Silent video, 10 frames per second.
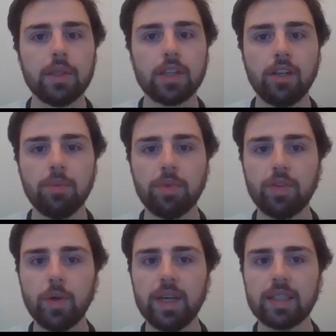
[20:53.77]
So
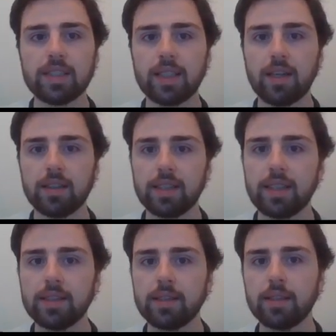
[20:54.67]
before you get
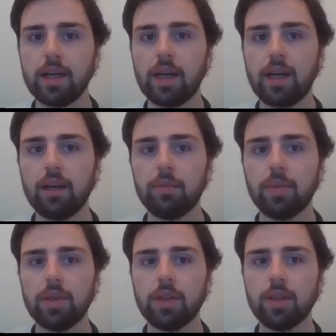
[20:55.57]
started,
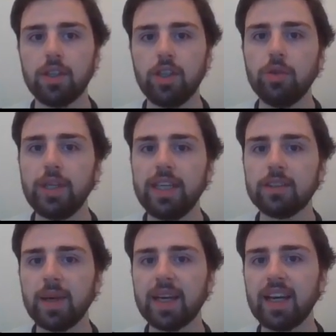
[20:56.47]
you need
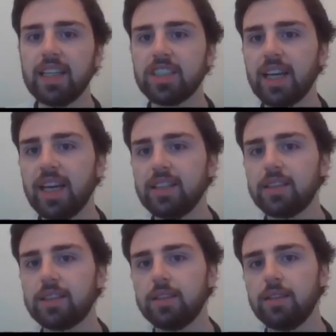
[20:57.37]
to make an
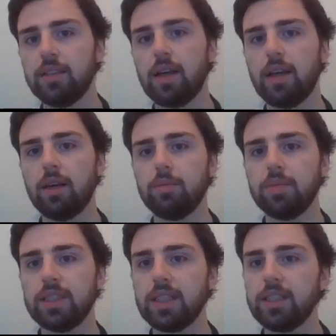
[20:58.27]
educated
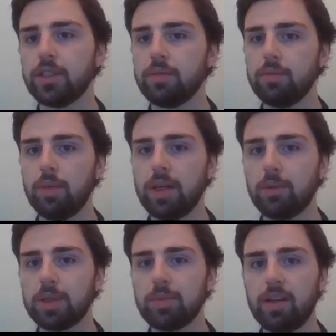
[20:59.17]
decision when
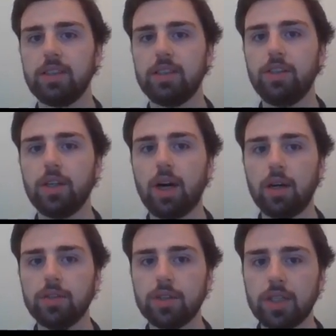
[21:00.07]
optimizing. You
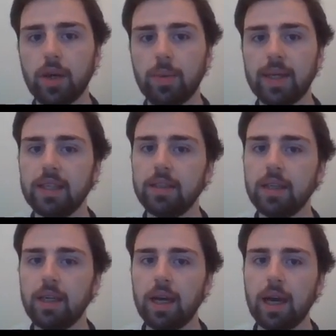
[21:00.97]
can't just go in
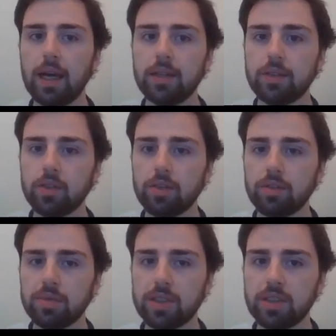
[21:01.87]
and sort
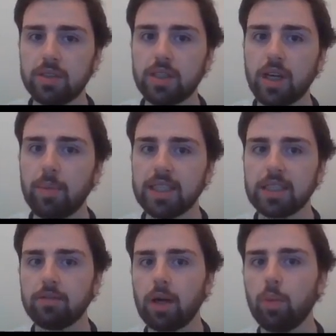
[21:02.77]
of start
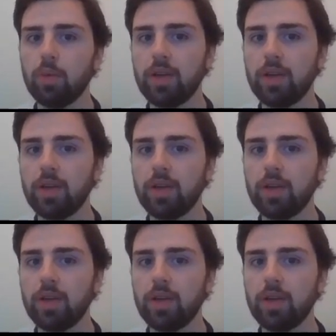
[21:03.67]
messing around with